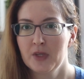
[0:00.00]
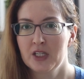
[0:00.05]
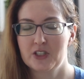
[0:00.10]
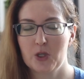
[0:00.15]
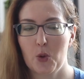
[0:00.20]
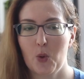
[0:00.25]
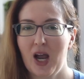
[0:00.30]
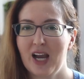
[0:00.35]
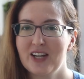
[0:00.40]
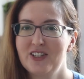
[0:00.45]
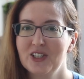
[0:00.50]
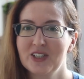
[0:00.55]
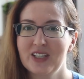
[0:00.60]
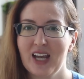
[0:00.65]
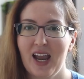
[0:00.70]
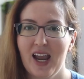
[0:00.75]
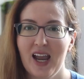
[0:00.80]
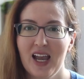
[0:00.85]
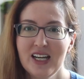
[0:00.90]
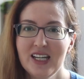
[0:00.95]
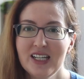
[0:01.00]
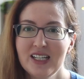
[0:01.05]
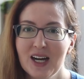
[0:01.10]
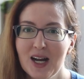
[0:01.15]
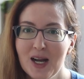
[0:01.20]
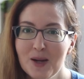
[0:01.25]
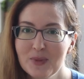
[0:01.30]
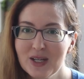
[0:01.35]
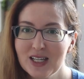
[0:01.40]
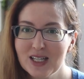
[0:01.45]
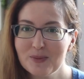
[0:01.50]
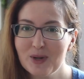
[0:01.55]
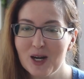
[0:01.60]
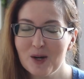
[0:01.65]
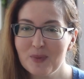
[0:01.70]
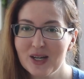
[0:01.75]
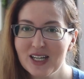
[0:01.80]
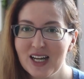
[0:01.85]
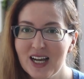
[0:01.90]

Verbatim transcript: So I took any comment about my